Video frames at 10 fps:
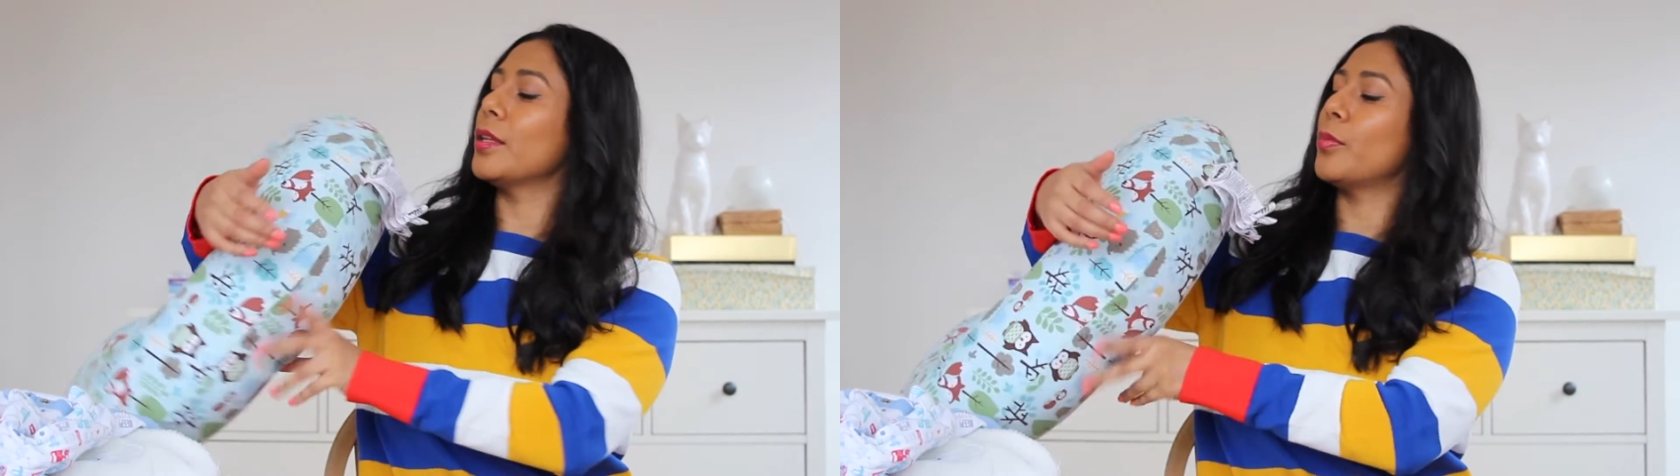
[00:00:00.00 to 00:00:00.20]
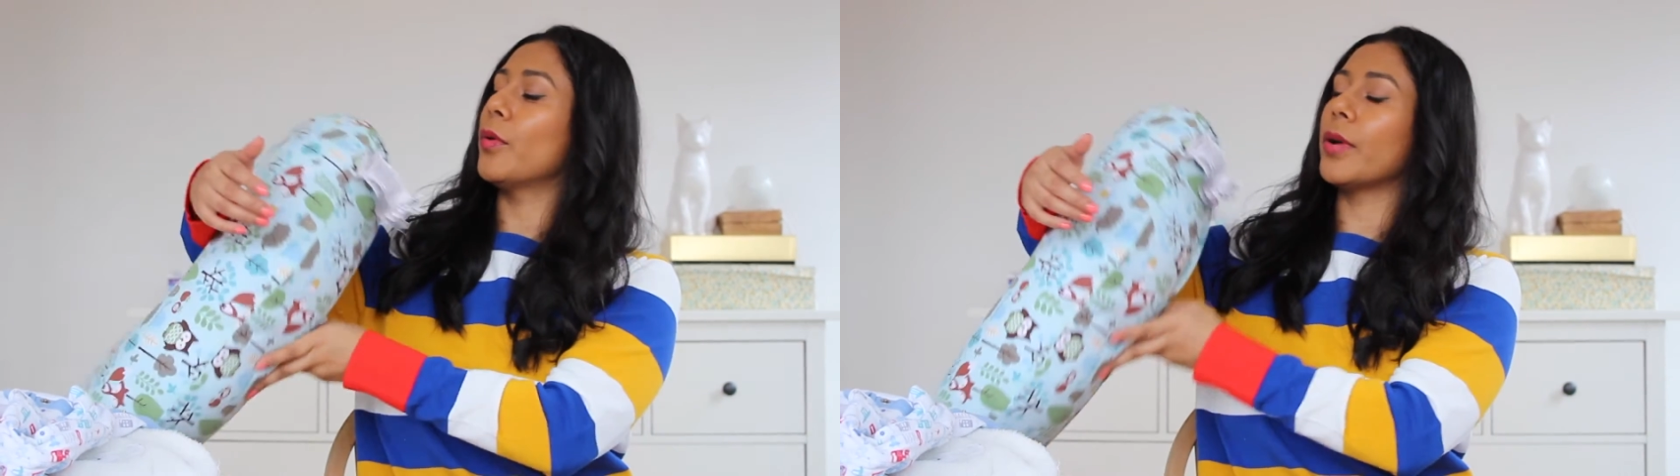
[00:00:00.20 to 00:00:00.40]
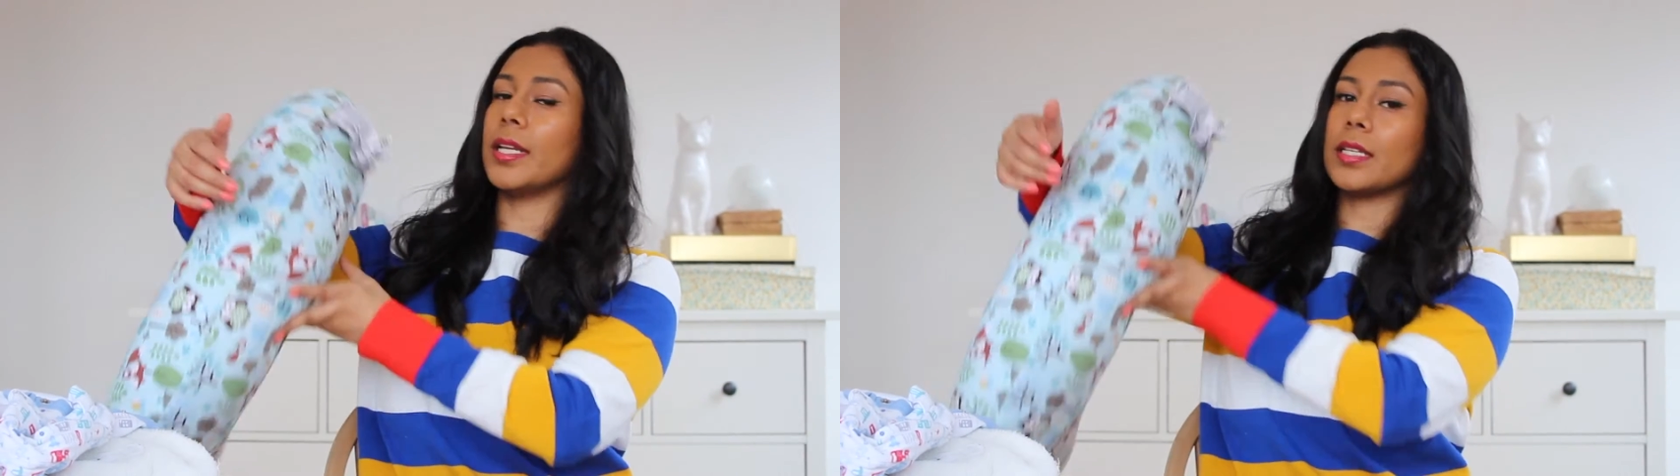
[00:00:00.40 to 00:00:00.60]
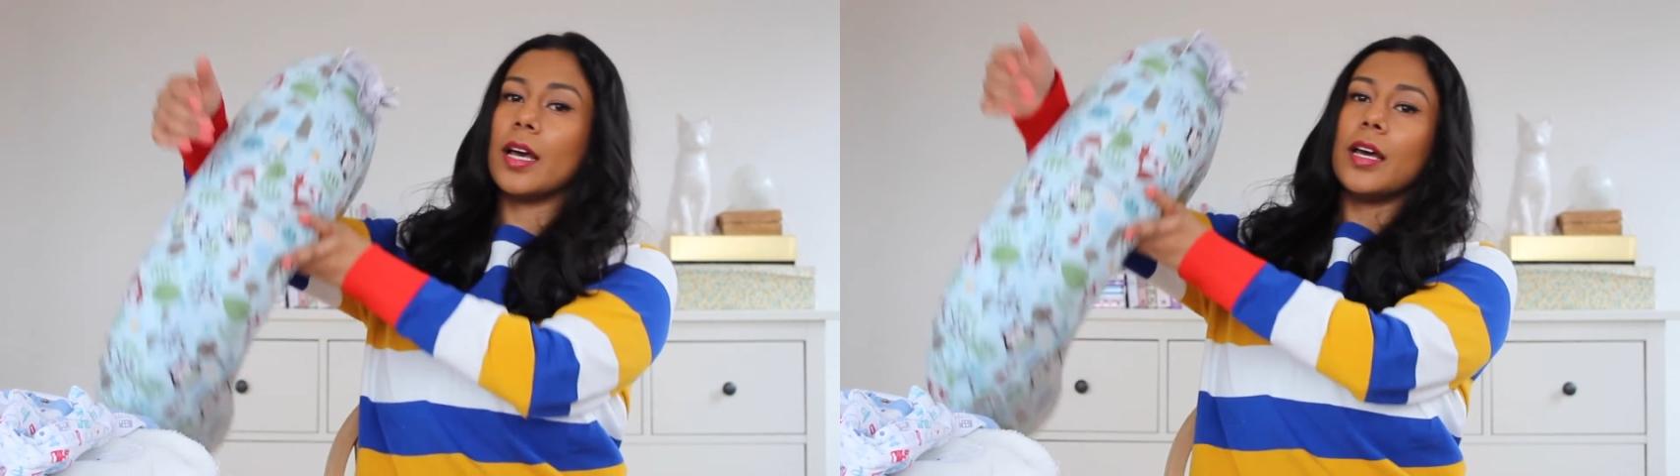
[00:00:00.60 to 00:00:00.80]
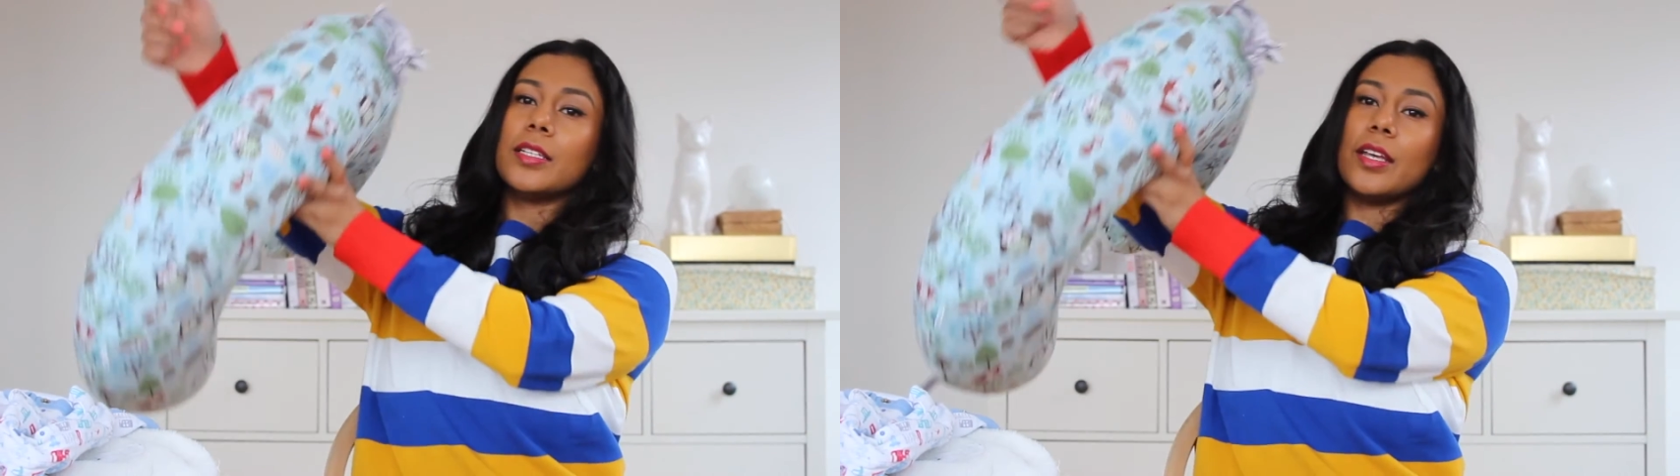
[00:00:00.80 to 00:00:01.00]
the point.
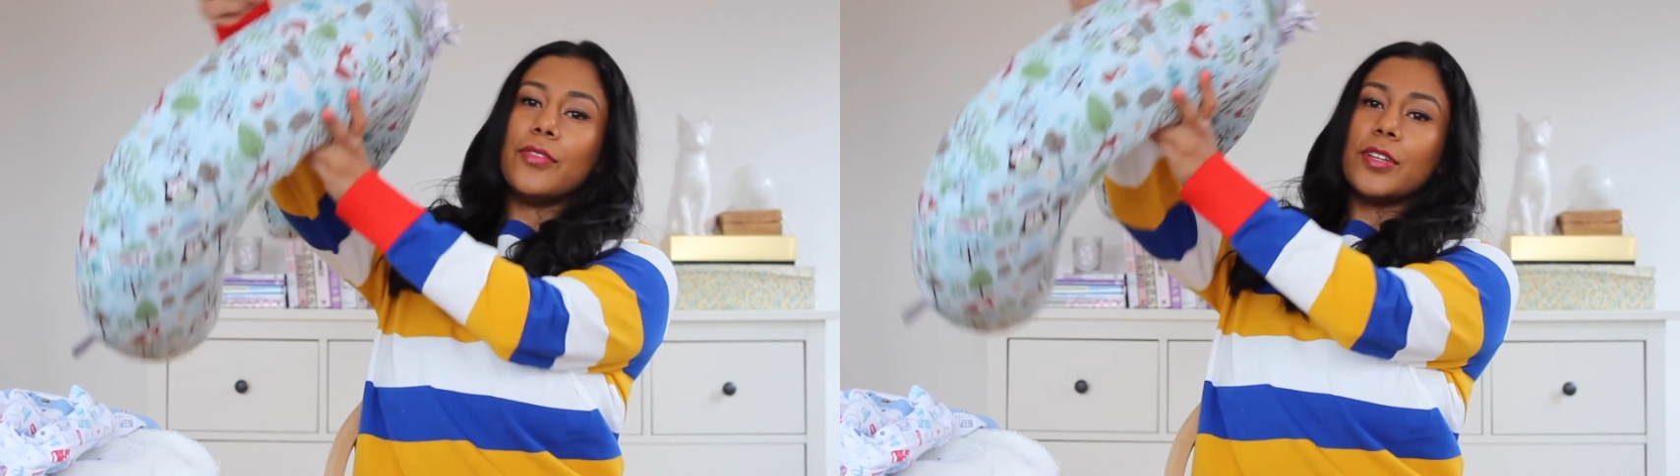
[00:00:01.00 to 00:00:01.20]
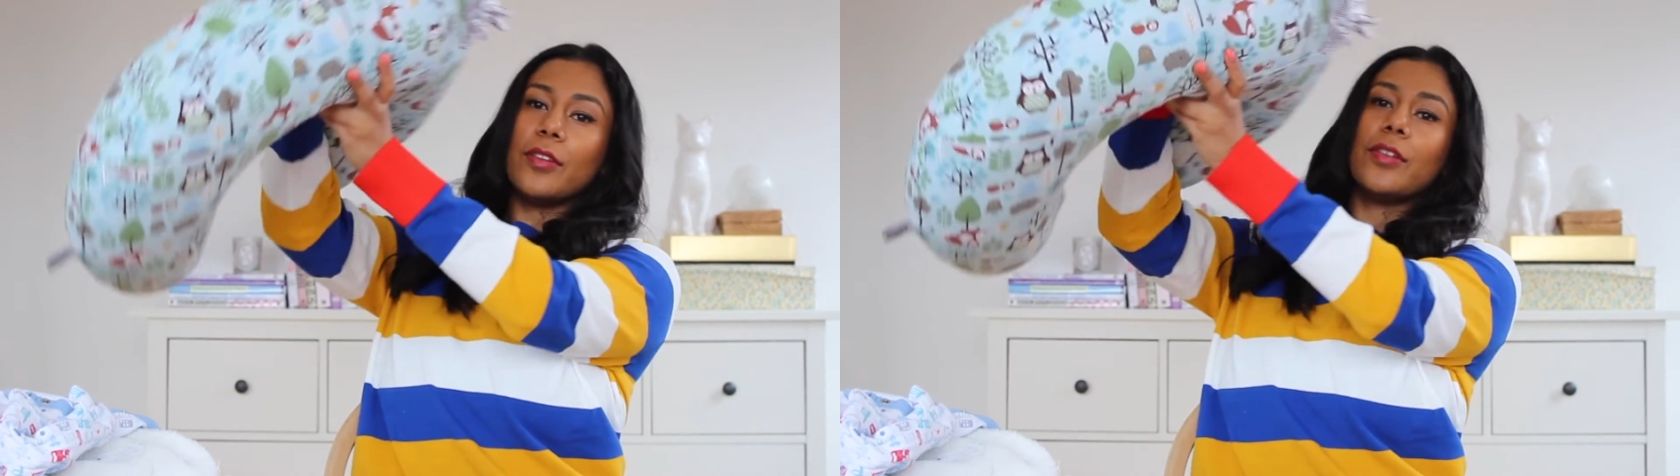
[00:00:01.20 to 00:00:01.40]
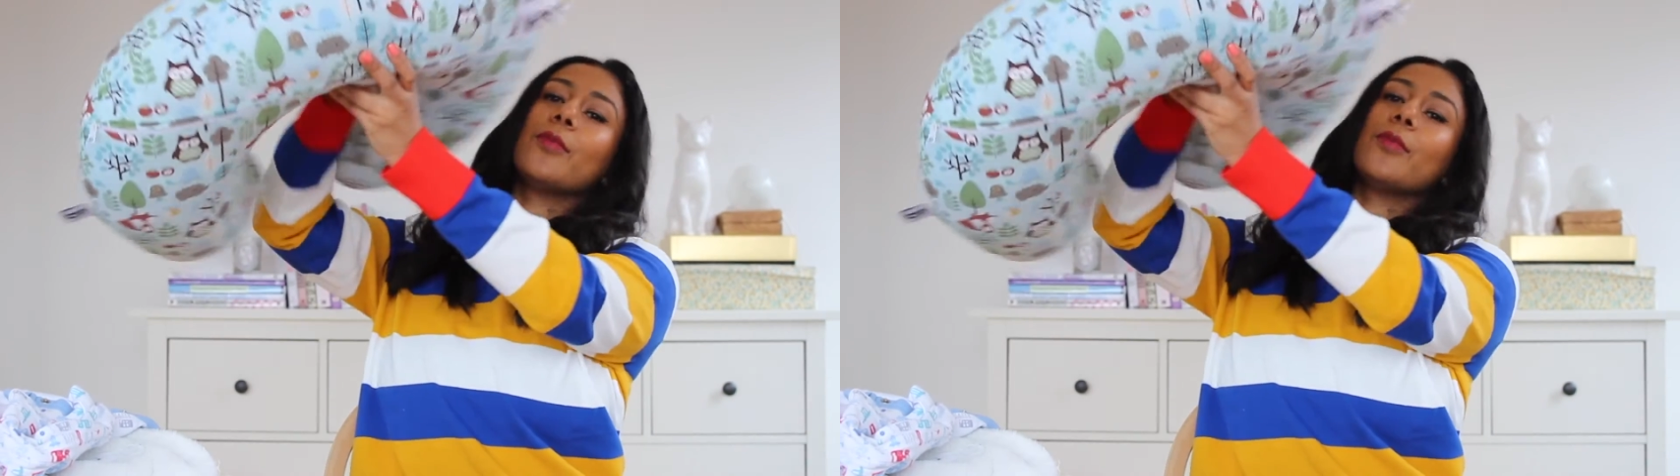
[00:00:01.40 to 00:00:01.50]
So if you don't